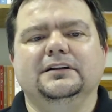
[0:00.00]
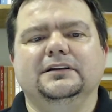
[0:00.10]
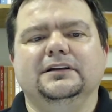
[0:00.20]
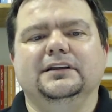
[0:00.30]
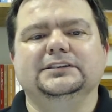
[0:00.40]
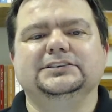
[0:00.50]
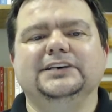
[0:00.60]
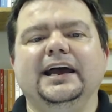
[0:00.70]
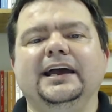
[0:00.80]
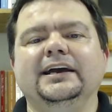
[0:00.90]
The
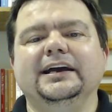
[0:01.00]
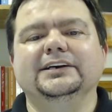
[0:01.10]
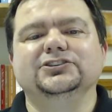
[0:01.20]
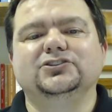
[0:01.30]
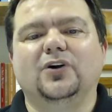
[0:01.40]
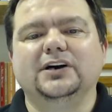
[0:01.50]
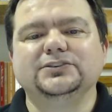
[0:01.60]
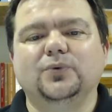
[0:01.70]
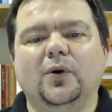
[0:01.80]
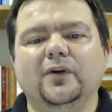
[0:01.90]
saying is
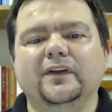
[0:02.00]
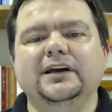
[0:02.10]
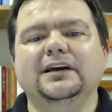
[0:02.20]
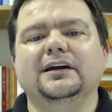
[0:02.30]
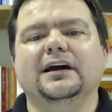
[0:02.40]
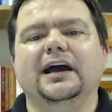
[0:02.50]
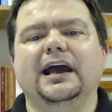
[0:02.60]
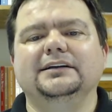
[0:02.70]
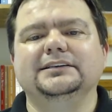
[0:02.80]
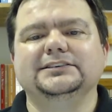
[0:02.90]
trustworthy
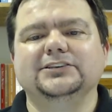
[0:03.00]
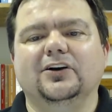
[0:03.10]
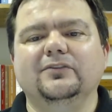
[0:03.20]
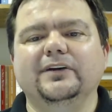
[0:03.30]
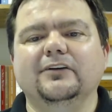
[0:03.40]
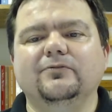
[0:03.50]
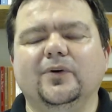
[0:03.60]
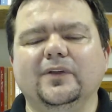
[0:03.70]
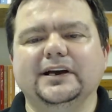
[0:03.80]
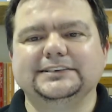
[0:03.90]
and deserving of
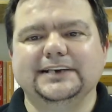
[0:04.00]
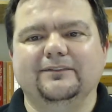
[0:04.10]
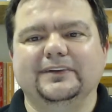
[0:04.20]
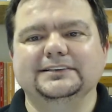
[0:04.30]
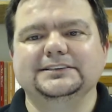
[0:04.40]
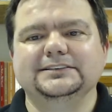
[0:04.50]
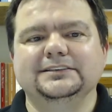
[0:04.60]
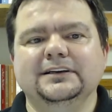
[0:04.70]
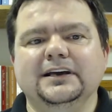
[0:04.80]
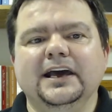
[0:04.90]
full acceptance,
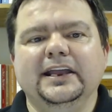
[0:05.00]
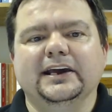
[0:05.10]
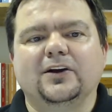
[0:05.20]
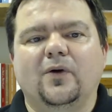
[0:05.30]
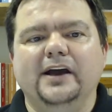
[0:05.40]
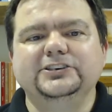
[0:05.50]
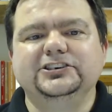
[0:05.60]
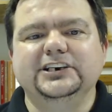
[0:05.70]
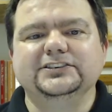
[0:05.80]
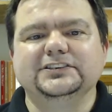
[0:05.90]
that Christ
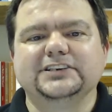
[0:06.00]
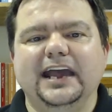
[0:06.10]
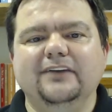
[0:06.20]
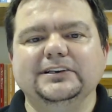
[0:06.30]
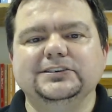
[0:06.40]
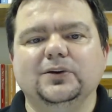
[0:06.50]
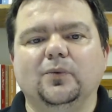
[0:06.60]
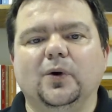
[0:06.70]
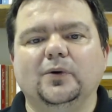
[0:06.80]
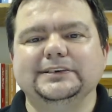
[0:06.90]
Jesus came into the
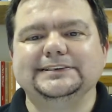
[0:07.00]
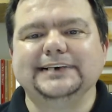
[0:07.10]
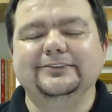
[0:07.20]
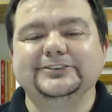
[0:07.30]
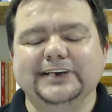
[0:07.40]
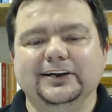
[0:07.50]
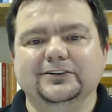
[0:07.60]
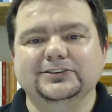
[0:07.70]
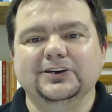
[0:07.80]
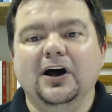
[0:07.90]
world to save
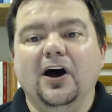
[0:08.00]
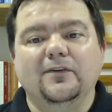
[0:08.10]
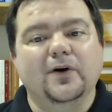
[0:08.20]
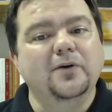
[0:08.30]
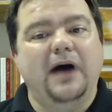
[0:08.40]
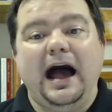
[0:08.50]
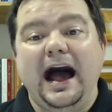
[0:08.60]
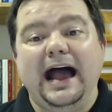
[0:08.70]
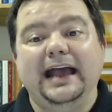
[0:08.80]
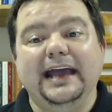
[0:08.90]
sinners, of whom
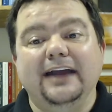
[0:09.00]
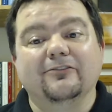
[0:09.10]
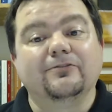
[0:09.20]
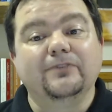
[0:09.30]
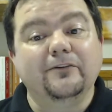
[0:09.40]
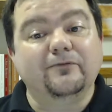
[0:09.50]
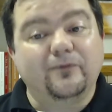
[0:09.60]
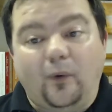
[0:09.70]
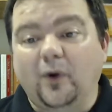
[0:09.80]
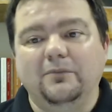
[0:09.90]
I am the
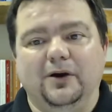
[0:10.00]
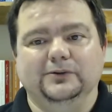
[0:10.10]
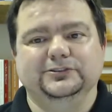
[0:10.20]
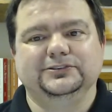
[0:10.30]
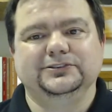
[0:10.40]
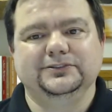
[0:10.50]
foremost.